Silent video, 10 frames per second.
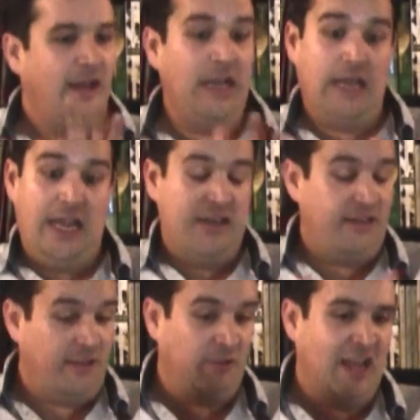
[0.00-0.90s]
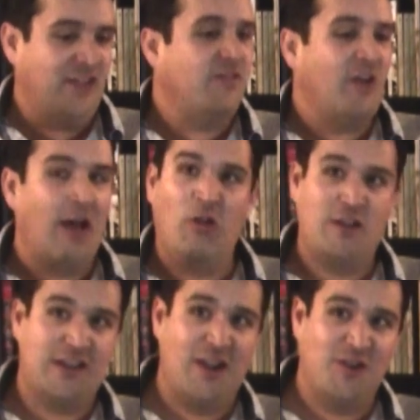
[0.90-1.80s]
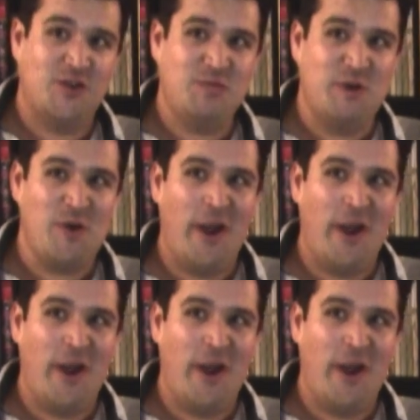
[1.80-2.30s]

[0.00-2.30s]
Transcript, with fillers: in in the length of how long that character's been